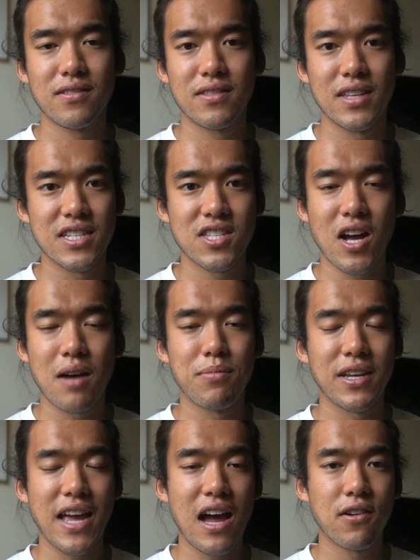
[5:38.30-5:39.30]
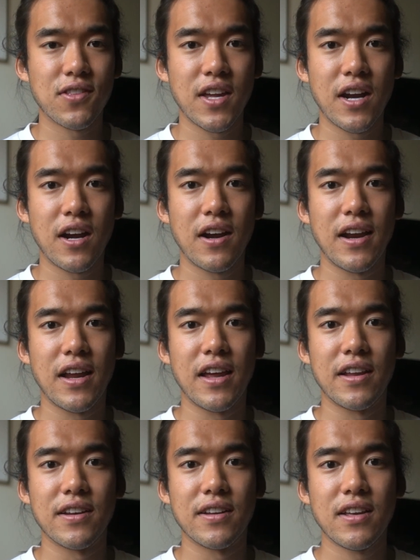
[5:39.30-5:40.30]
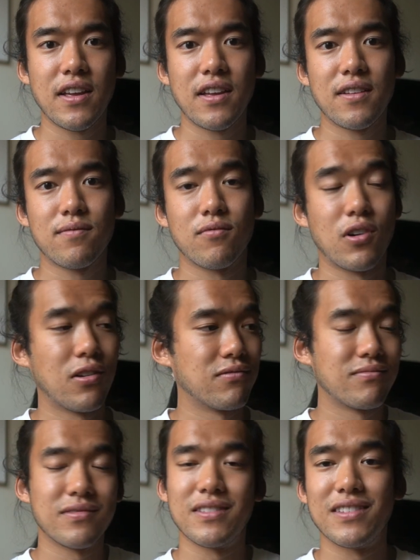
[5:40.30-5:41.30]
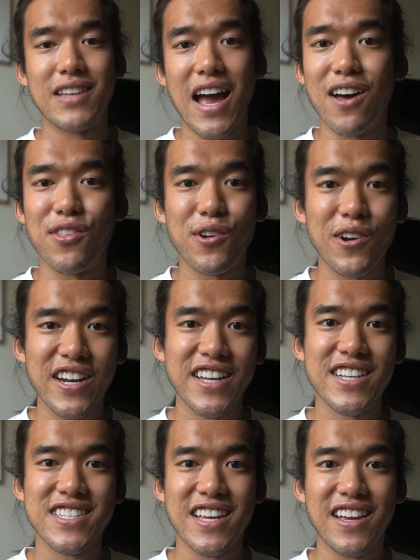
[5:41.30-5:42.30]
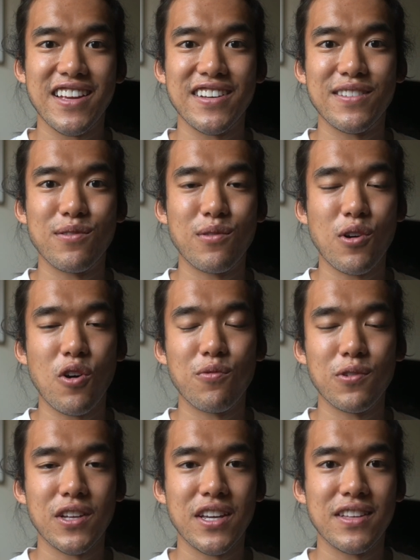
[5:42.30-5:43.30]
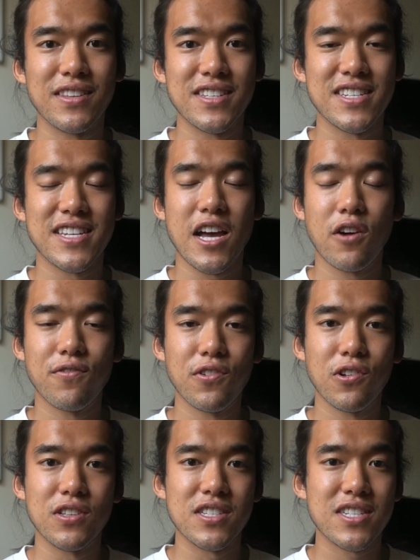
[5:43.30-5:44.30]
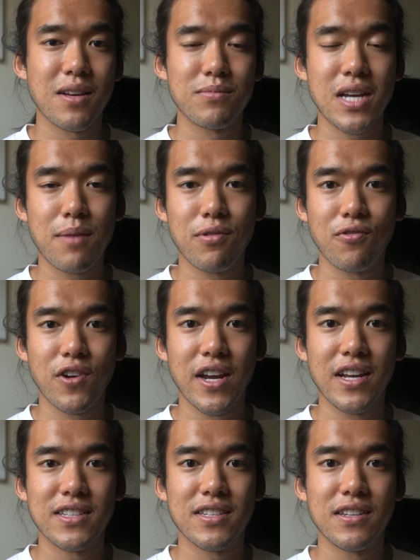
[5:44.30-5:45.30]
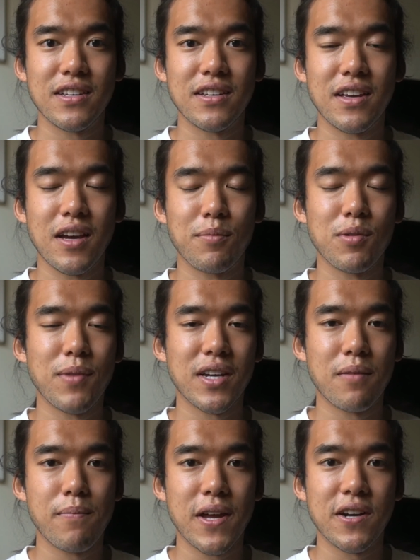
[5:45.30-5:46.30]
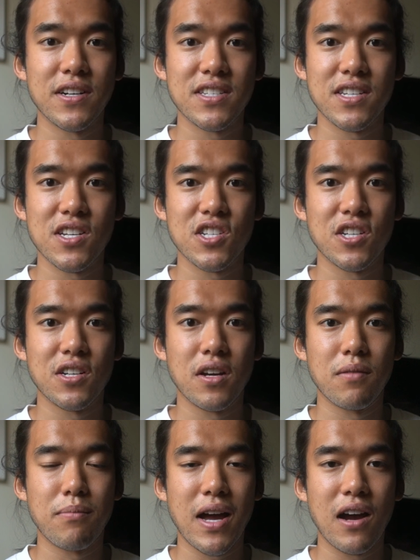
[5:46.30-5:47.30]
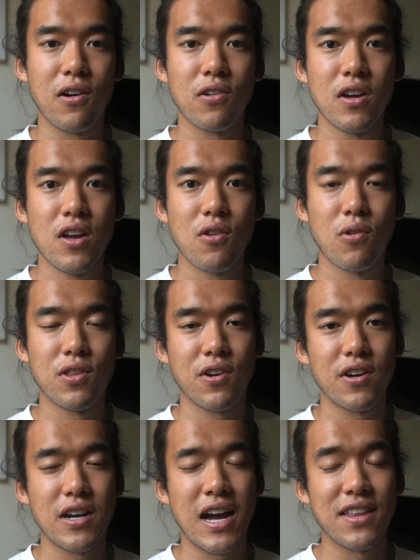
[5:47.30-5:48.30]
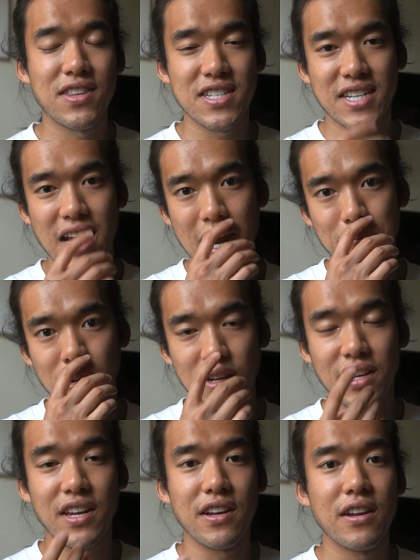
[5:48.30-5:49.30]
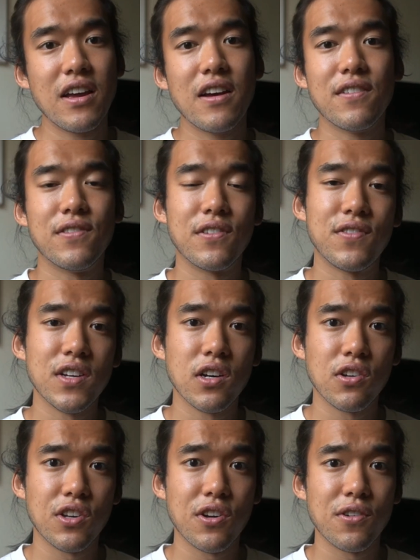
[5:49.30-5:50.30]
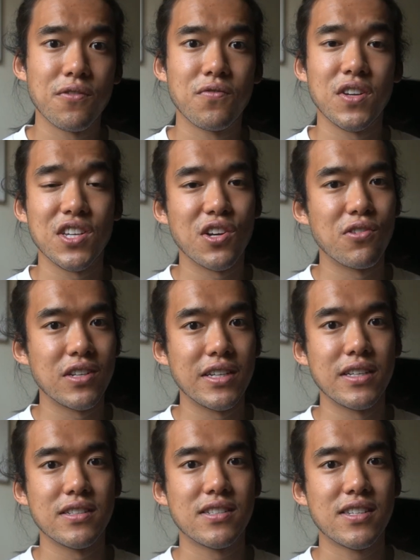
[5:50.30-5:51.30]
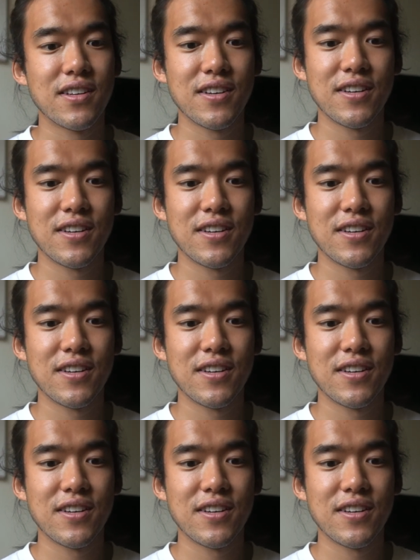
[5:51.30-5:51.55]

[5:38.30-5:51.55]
this topic out there, and well, now there is, and hopefully this is helpful in some type of way to help you make a better decision about whether or not this camera can fulfill your video needs.